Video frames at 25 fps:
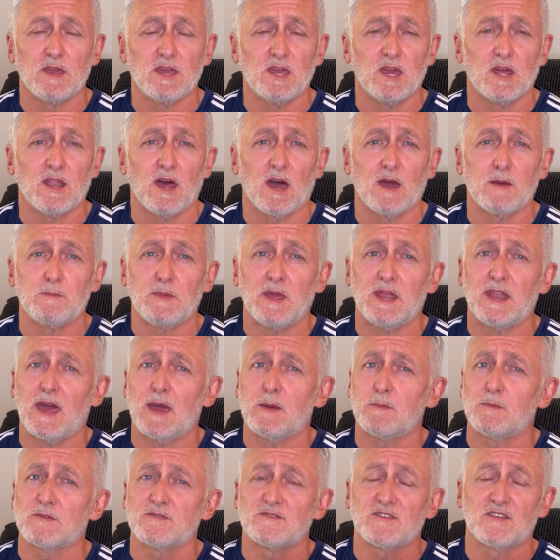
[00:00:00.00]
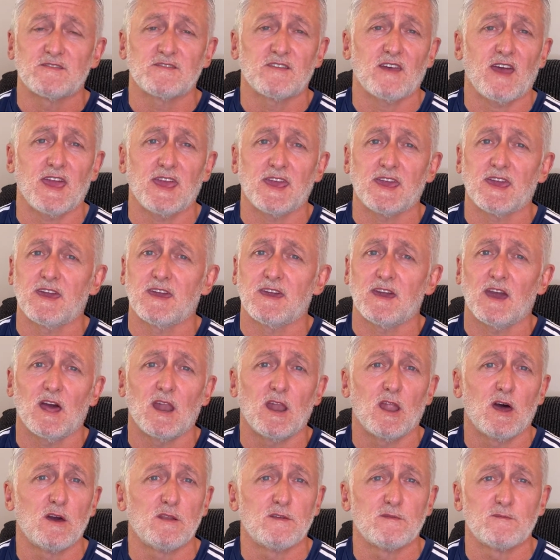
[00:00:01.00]
You know, being able to take a
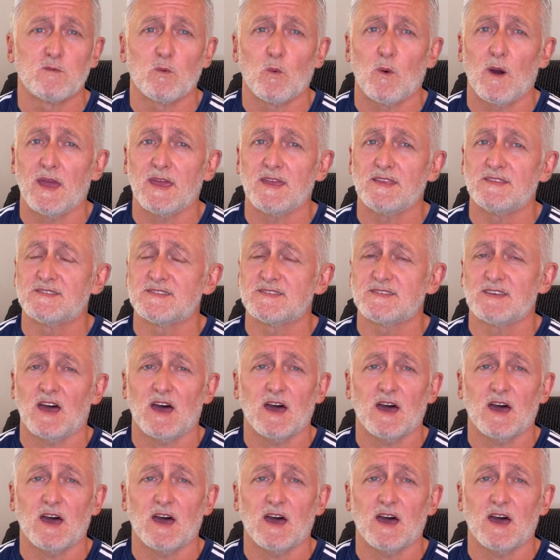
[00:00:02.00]
load of weight,